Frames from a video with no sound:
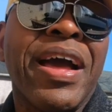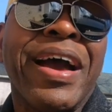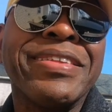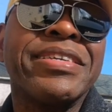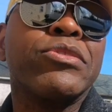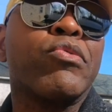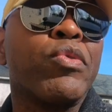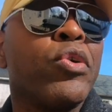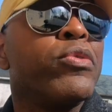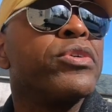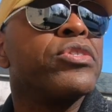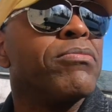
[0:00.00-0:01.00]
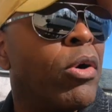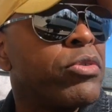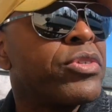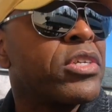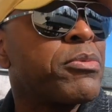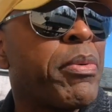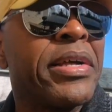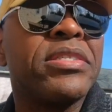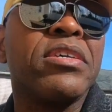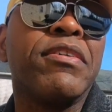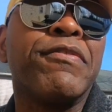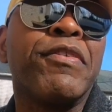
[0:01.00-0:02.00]
I think the Rode is the most
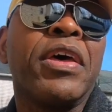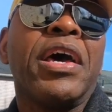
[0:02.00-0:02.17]
expensive,